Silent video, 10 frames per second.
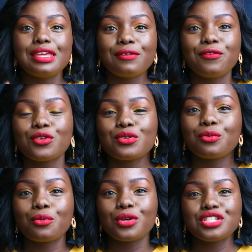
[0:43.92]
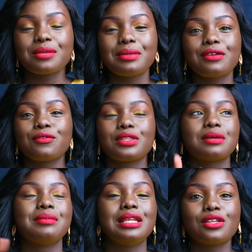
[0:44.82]
if you're watching me for
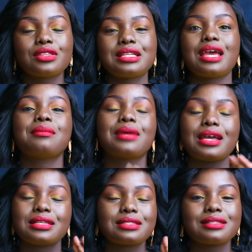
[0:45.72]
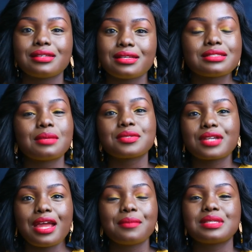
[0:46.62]
the millionth time guys
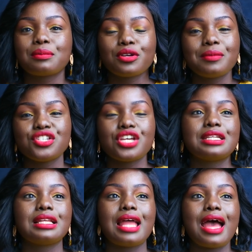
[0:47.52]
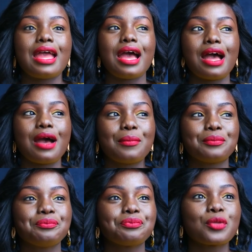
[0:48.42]
subscribe support my channel i
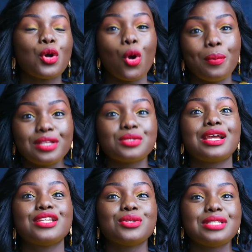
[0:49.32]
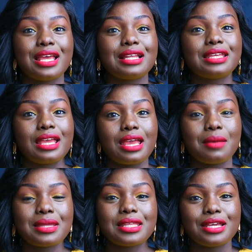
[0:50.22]
am hoping to get to
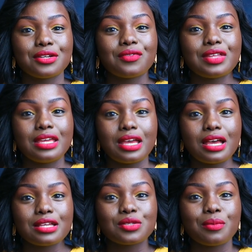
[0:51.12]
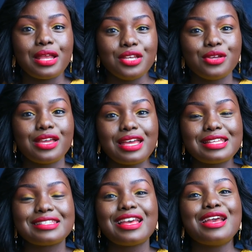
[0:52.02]
10k by the end of the year so by new
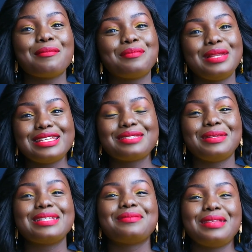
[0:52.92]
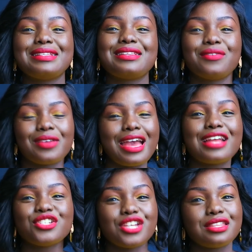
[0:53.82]
year's please please please if you
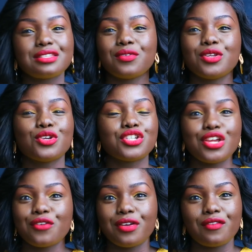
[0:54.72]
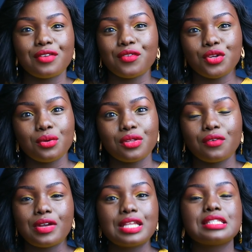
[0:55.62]
can share this video share your favorite video with
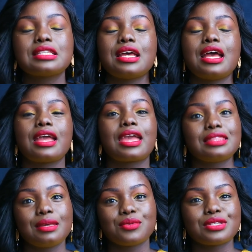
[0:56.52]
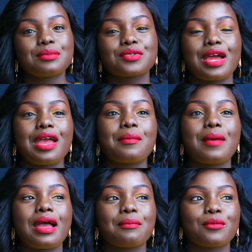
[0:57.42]
your friends get them to
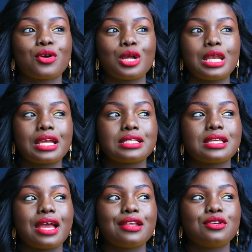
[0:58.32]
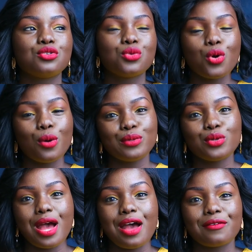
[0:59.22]
subscribe i'm collecting i do hope
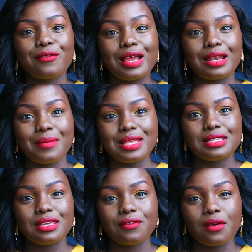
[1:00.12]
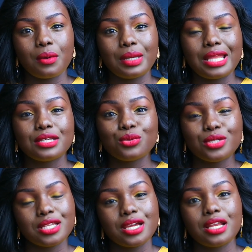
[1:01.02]
to have an amazing giveaway when i
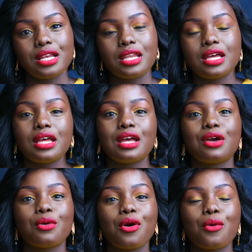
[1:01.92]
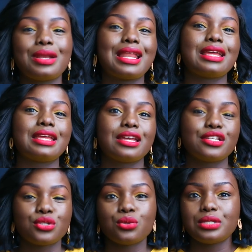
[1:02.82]
do turn or when i
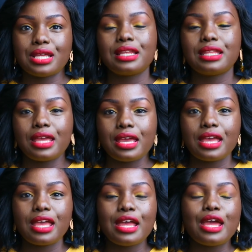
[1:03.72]
get to 10k